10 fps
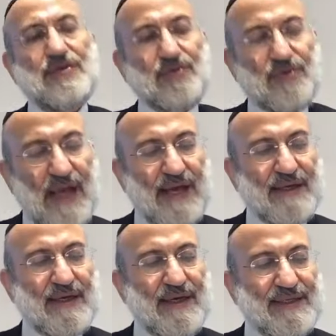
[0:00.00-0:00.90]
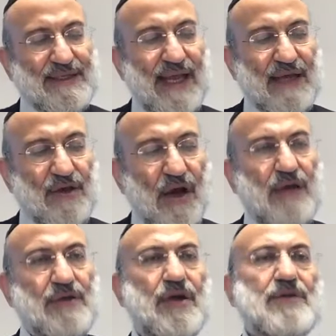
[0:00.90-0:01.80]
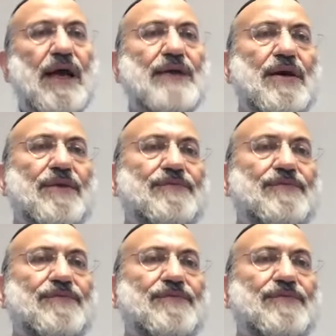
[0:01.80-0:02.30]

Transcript: he should die. Zakai, not Khalil.